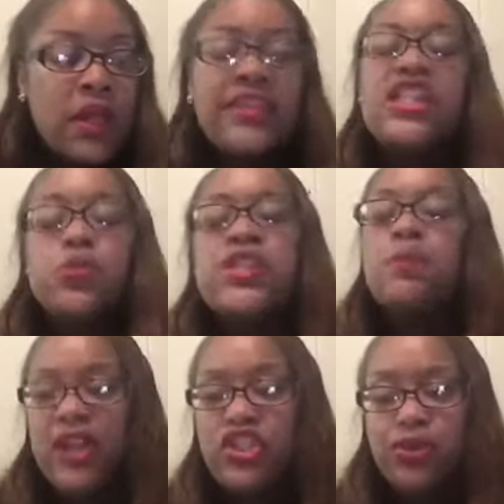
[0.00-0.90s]
this was
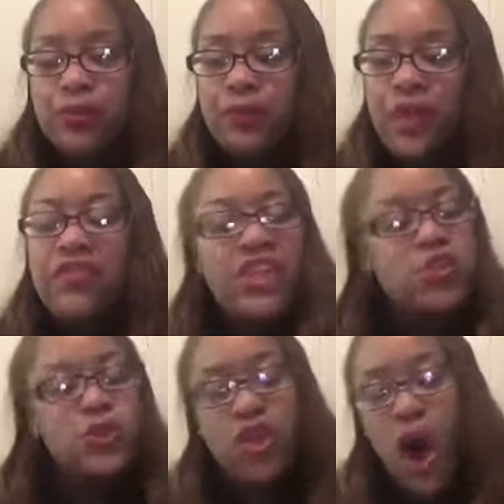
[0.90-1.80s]
special. This
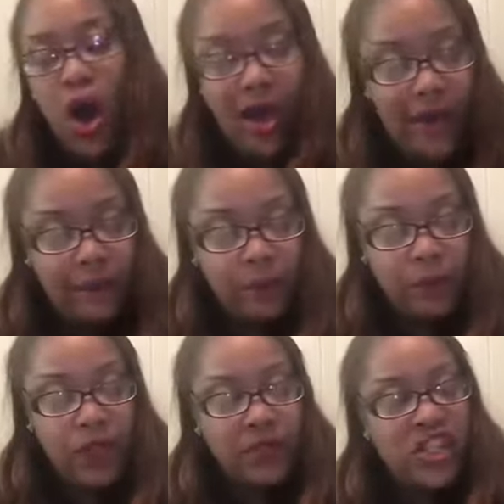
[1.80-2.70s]
was God.
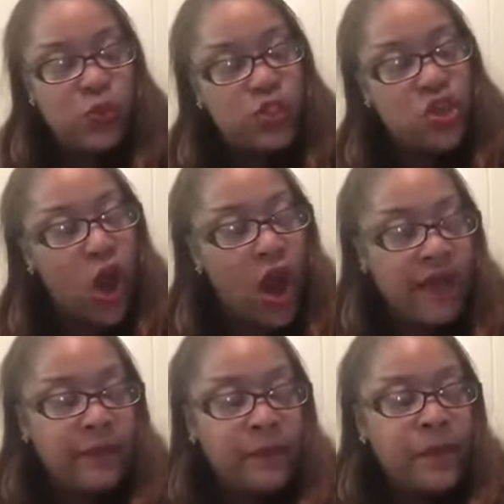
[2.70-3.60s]
This was God.
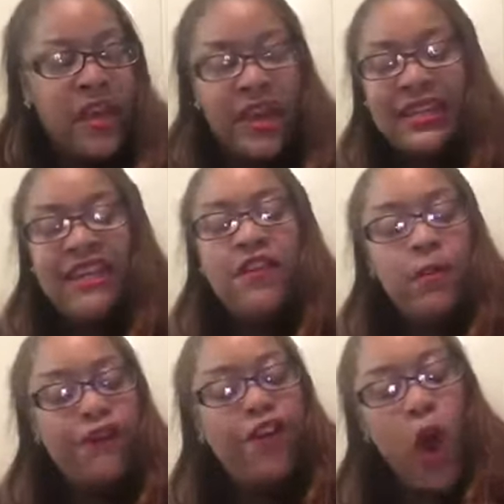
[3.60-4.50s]
And even
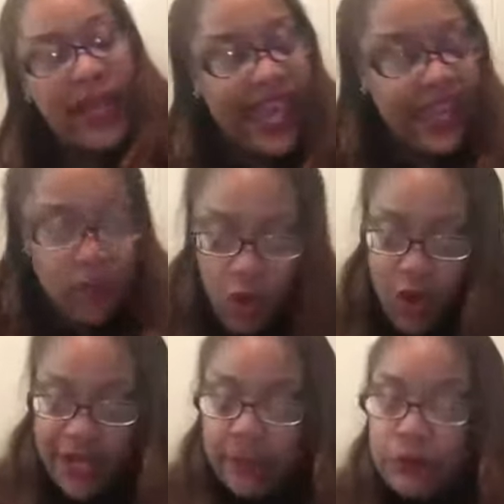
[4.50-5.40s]
before I came on,